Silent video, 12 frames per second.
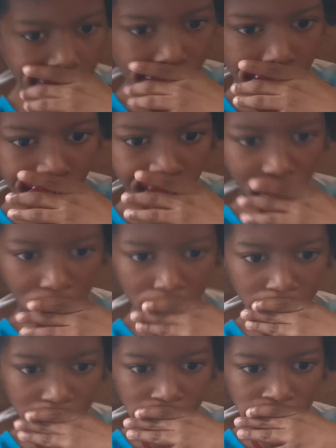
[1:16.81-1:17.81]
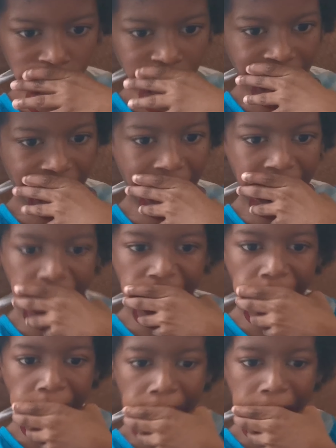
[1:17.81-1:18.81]
done so bob
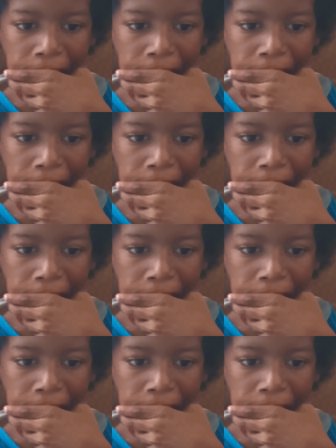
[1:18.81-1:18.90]
marley